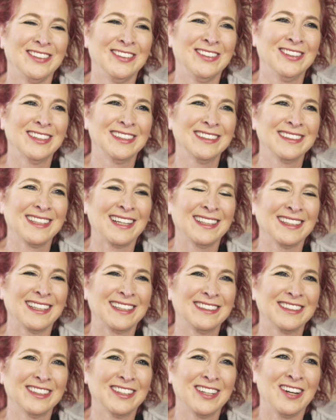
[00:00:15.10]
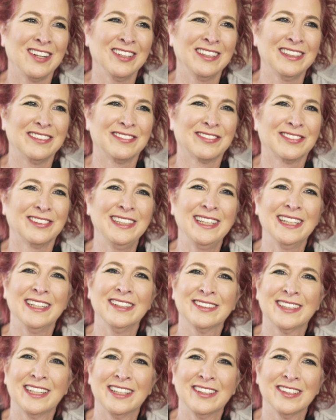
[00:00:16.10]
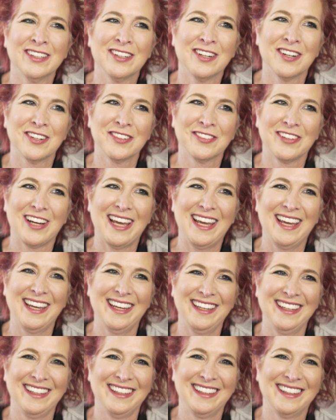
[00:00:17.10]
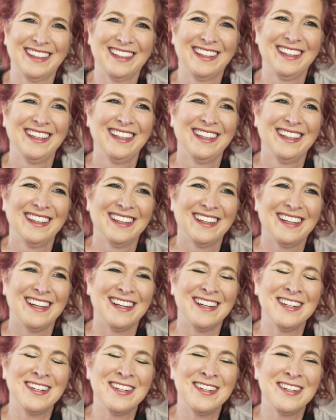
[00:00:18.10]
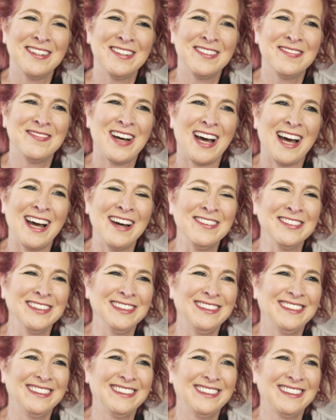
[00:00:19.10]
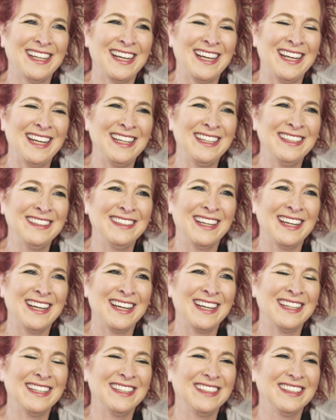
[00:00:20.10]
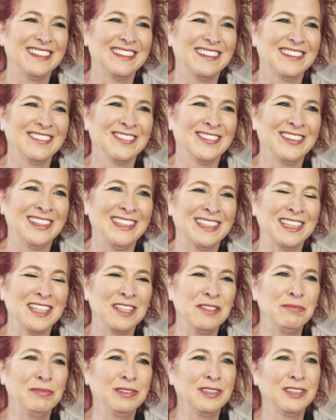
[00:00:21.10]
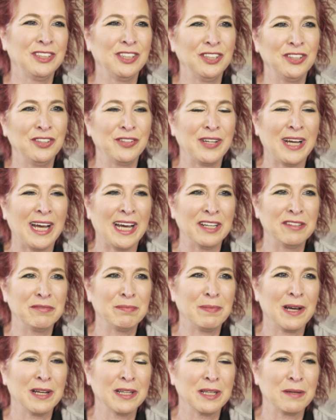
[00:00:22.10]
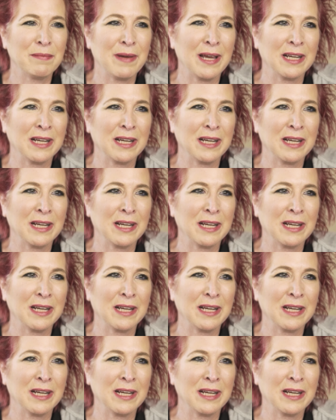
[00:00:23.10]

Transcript: or as I like to call it, free healthcare the hard way. I would say that when it comes to out-of-pocket